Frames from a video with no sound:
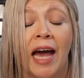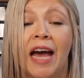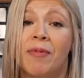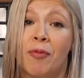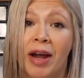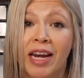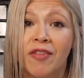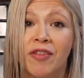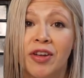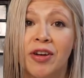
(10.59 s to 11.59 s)
I have been
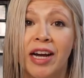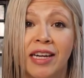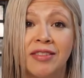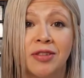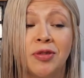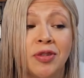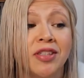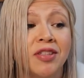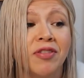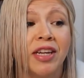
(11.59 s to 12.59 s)
waiting for you guys to do
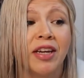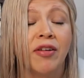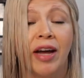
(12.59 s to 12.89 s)
this video.